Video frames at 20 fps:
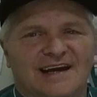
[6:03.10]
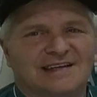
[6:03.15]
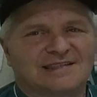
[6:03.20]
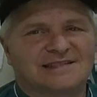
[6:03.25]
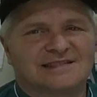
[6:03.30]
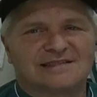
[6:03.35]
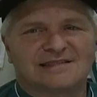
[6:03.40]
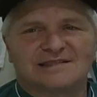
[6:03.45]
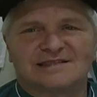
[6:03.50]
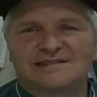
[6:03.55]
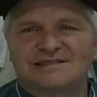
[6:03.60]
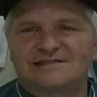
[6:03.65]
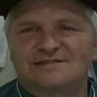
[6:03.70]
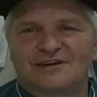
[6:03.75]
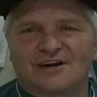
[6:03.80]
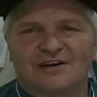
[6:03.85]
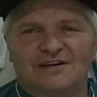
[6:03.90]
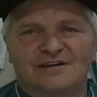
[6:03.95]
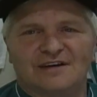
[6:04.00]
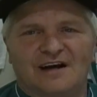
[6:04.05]
Texas is
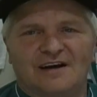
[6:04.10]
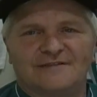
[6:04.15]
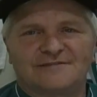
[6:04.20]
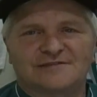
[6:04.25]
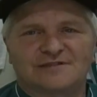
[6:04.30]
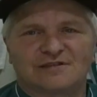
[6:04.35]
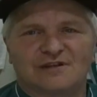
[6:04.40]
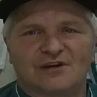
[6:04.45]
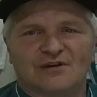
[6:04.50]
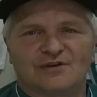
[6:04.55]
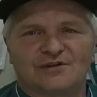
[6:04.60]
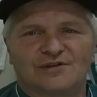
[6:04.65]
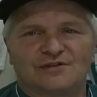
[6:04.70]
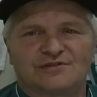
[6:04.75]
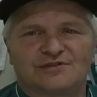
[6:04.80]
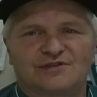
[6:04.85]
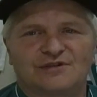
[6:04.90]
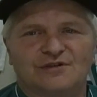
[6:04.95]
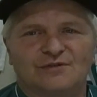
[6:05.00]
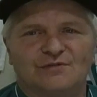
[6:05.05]
starting off slow.
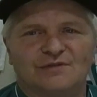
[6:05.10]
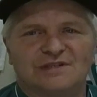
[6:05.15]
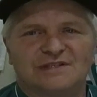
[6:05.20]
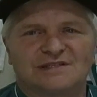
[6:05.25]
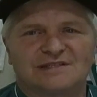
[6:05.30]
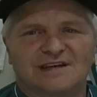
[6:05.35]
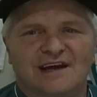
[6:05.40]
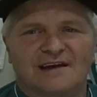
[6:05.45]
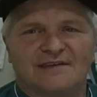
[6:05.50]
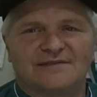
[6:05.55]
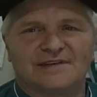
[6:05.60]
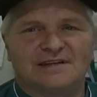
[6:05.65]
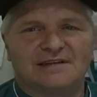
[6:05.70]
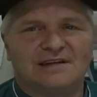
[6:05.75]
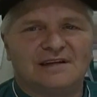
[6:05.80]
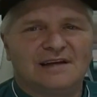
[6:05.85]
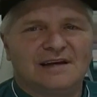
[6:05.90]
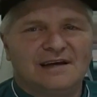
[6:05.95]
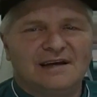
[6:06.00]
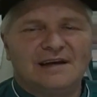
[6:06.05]
They're
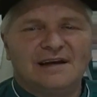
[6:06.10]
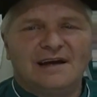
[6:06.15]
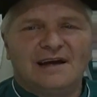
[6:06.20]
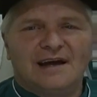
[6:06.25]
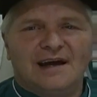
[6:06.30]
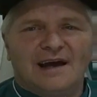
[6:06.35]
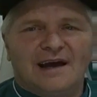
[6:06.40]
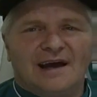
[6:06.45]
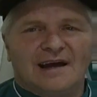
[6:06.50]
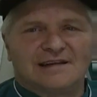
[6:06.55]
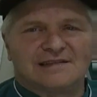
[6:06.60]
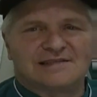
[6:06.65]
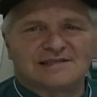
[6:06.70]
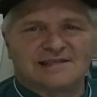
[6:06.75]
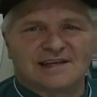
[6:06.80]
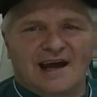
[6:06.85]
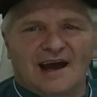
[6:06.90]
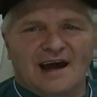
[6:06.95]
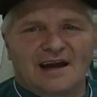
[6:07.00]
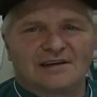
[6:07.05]
2-7. And
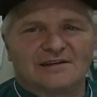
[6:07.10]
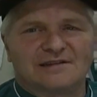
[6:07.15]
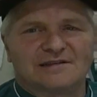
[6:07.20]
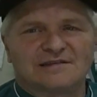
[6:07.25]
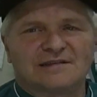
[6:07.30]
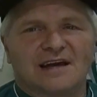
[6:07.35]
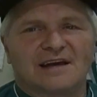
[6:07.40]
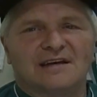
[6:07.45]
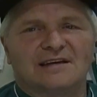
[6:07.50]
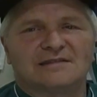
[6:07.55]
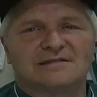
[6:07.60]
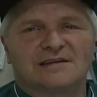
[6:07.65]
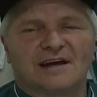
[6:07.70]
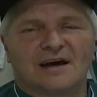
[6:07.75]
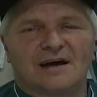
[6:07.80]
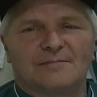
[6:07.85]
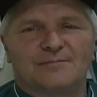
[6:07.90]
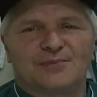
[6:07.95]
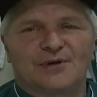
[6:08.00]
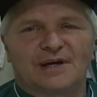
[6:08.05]
Seattle is
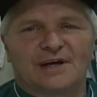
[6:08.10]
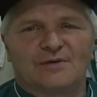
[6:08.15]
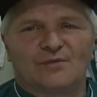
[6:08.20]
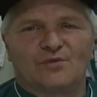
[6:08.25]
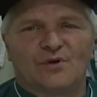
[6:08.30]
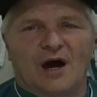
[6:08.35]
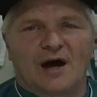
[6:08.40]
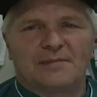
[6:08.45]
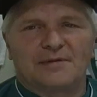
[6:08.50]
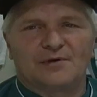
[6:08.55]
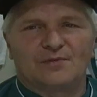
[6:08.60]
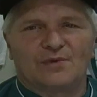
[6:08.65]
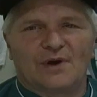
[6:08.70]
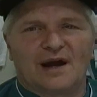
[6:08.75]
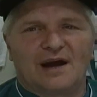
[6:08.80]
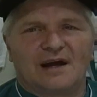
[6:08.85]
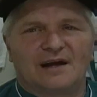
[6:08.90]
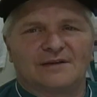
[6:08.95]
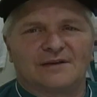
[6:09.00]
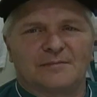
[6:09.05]
bringing Robbie
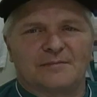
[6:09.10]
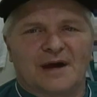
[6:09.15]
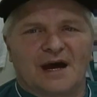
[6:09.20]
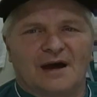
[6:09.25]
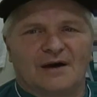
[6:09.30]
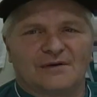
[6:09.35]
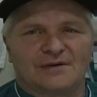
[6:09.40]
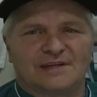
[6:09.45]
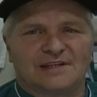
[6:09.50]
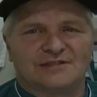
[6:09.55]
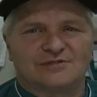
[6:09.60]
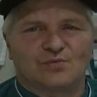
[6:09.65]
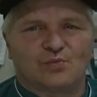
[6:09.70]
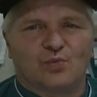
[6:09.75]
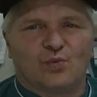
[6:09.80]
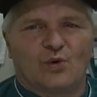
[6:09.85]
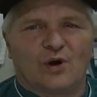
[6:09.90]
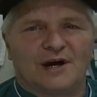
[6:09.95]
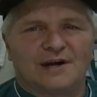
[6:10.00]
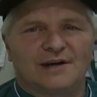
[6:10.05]
Ray on the mound. He's
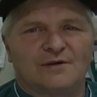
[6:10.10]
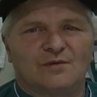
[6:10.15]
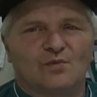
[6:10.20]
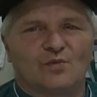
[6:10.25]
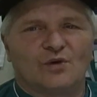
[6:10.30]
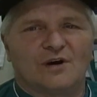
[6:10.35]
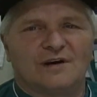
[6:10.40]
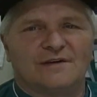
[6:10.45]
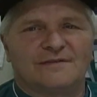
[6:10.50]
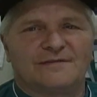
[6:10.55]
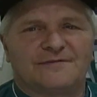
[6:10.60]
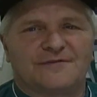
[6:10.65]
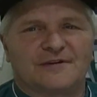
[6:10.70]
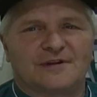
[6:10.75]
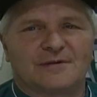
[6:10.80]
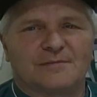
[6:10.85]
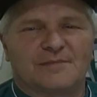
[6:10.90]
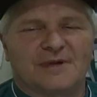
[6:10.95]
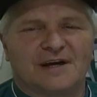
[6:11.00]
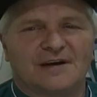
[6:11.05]
1-1
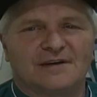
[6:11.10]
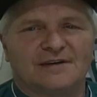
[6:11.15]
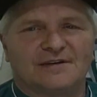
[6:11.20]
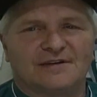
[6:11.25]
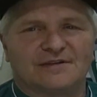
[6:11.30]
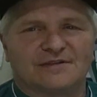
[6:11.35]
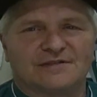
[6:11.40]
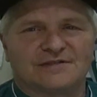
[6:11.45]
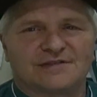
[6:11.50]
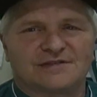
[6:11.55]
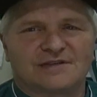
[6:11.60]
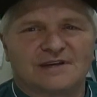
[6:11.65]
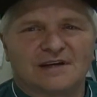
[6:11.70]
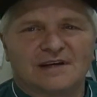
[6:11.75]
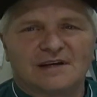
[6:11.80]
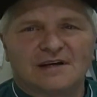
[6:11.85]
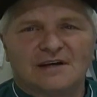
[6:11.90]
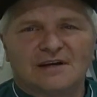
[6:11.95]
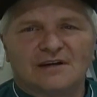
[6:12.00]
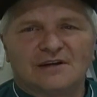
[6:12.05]
for the Mariners.